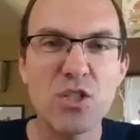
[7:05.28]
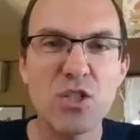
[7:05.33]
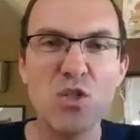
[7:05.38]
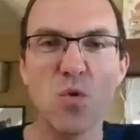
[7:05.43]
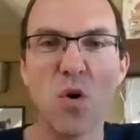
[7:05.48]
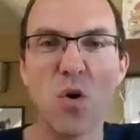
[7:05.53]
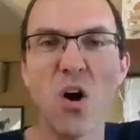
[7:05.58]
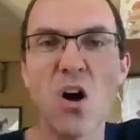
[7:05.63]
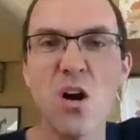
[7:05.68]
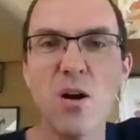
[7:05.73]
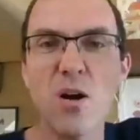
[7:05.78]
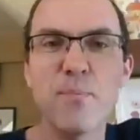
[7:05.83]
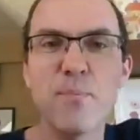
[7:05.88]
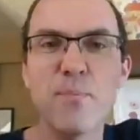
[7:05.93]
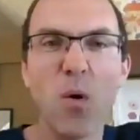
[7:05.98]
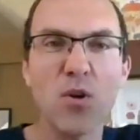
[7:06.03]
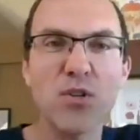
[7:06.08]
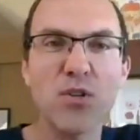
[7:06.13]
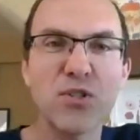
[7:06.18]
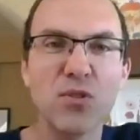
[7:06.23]
to our
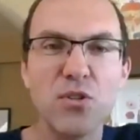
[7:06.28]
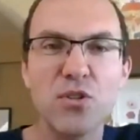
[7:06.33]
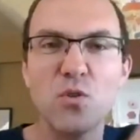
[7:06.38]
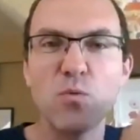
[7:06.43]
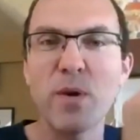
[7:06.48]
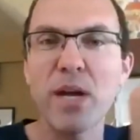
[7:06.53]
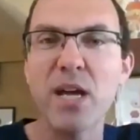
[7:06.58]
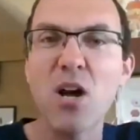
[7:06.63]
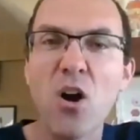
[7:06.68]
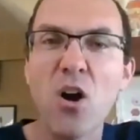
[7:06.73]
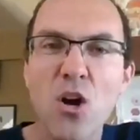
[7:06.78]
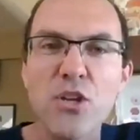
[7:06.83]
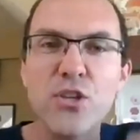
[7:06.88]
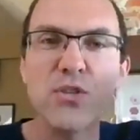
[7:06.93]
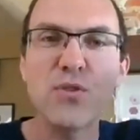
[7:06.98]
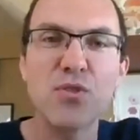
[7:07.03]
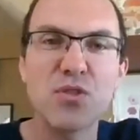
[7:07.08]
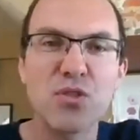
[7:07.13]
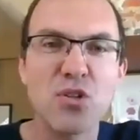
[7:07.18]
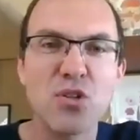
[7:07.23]
portal, the way our
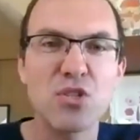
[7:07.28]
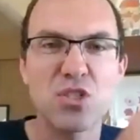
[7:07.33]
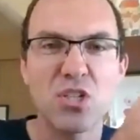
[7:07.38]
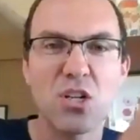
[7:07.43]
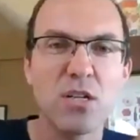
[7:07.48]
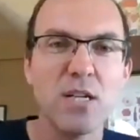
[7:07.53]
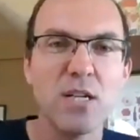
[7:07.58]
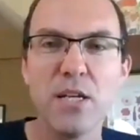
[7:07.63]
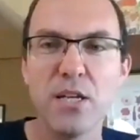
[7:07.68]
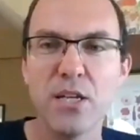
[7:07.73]
users are,